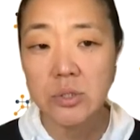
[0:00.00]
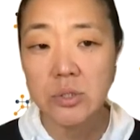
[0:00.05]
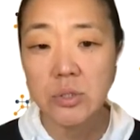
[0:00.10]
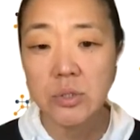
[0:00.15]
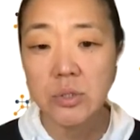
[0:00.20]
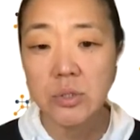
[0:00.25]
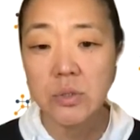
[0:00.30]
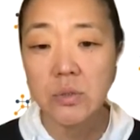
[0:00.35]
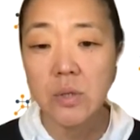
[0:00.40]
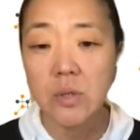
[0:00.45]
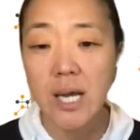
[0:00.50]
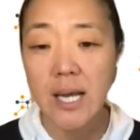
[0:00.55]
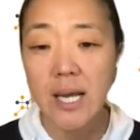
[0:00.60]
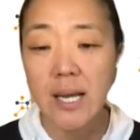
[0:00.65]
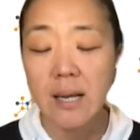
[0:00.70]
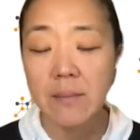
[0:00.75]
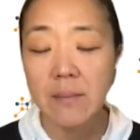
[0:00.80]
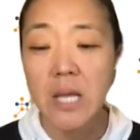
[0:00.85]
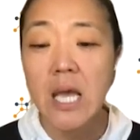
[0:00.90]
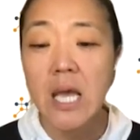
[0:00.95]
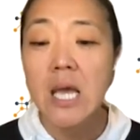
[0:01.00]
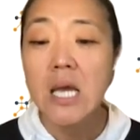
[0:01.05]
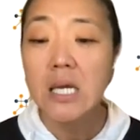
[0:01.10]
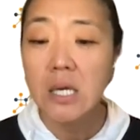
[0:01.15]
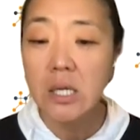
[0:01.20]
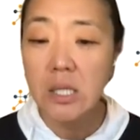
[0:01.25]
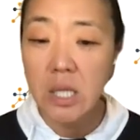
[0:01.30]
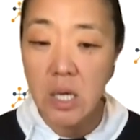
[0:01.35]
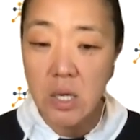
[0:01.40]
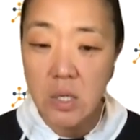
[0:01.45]
to
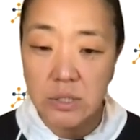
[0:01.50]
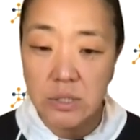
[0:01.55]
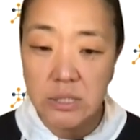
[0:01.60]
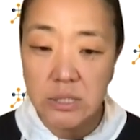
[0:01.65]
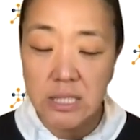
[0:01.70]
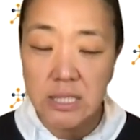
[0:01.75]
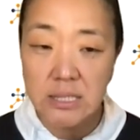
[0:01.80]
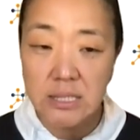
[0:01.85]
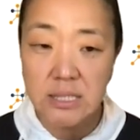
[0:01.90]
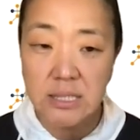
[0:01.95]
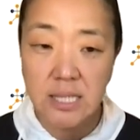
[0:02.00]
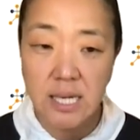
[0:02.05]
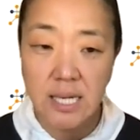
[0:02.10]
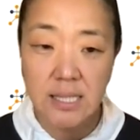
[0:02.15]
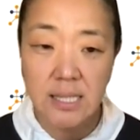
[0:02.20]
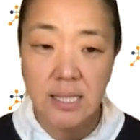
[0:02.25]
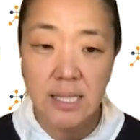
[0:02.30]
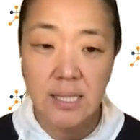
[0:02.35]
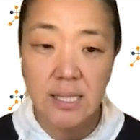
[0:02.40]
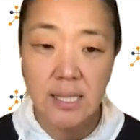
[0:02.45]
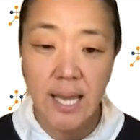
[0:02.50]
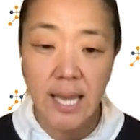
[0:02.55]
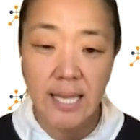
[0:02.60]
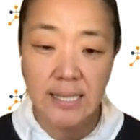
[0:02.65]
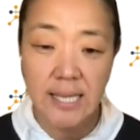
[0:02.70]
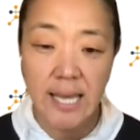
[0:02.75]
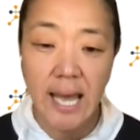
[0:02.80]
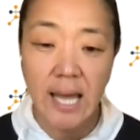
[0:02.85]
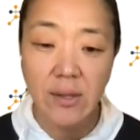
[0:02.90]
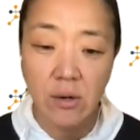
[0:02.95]
close this study
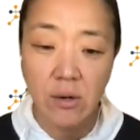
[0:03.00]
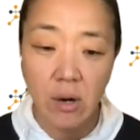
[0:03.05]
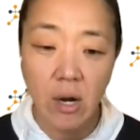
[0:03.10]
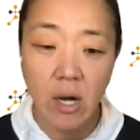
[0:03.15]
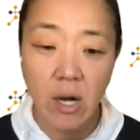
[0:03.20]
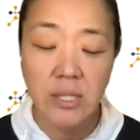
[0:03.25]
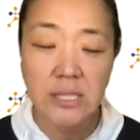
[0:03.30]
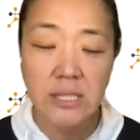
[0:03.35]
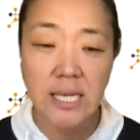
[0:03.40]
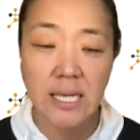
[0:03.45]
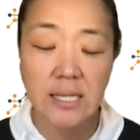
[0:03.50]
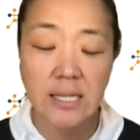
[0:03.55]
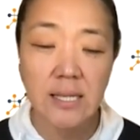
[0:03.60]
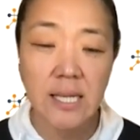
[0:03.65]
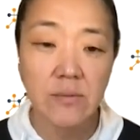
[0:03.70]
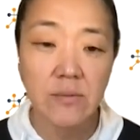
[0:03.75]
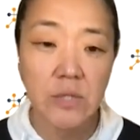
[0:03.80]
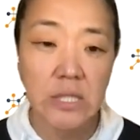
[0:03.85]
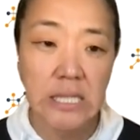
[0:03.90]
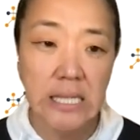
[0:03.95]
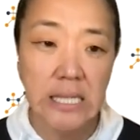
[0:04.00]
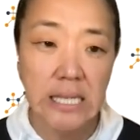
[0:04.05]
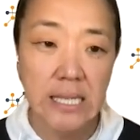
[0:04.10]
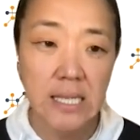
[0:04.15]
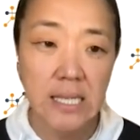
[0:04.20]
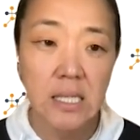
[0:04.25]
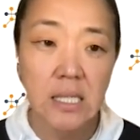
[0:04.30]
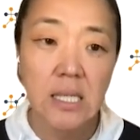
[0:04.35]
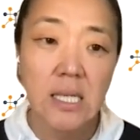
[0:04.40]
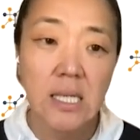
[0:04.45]
and gather all the data that we
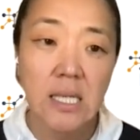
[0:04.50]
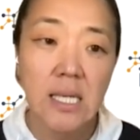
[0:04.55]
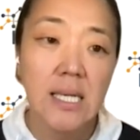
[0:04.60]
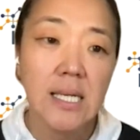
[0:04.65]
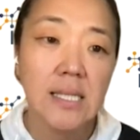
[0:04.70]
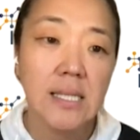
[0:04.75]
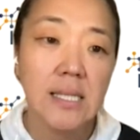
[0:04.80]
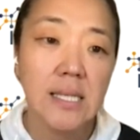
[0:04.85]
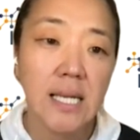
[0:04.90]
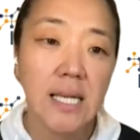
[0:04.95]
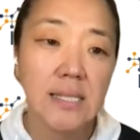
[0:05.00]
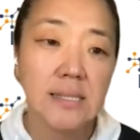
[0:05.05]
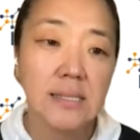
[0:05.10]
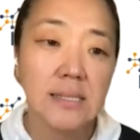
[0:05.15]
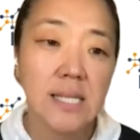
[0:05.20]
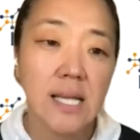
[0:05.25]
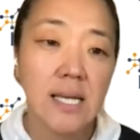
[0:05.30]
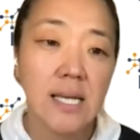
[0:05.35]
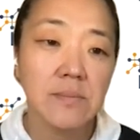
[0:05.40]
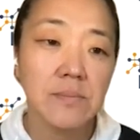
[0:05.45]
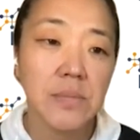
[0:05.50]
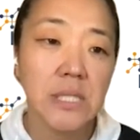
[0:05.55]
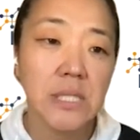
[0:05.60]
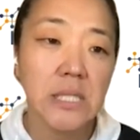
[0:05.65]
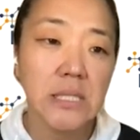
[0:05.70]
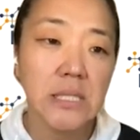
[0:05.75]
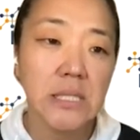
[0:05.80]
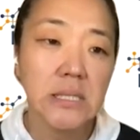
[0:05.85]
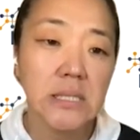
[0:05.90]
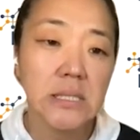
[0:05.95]
need. Next slide,
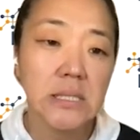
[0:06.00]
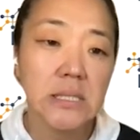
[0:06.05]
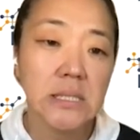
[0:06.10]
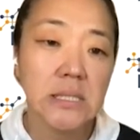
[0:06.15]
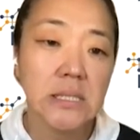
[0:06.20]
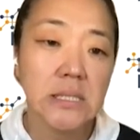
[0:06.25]
please.